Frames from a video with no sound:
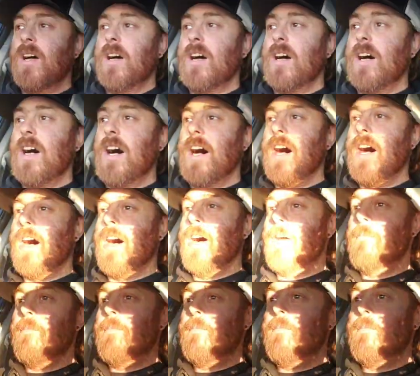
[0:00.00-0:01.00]

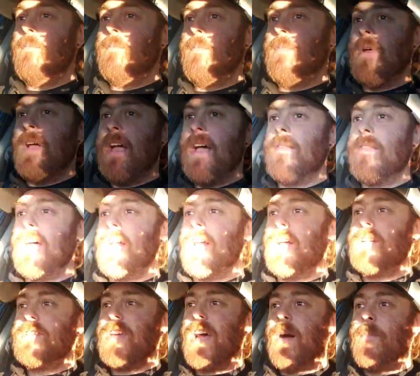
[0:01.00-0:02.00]
And then
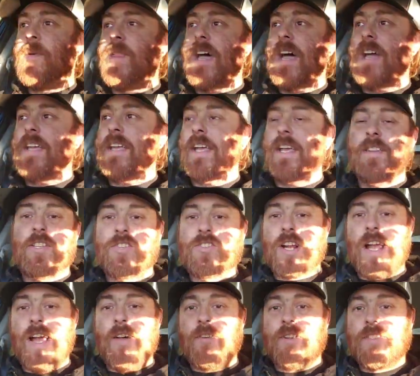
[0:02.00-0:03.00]
on top of that, you get the
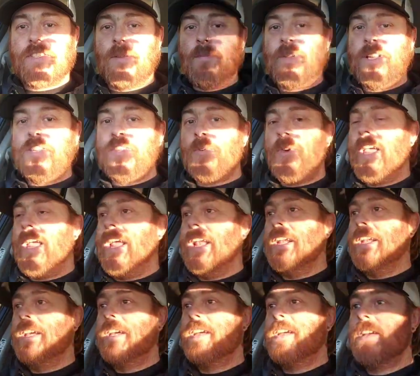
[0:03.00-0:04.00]
travels in
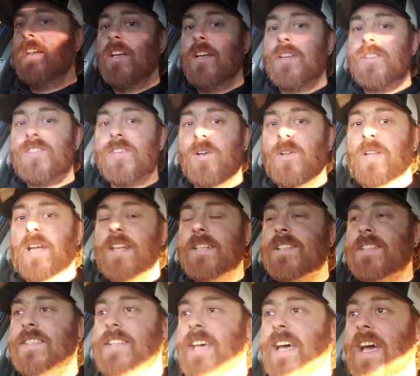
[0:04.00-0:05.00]
between. So let's
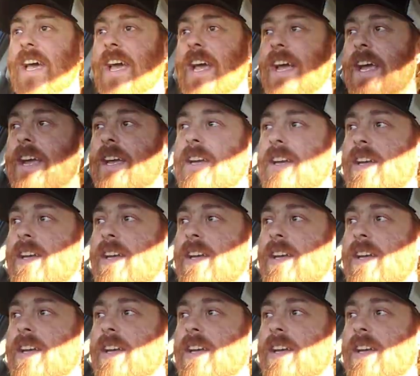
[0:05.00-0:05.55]
say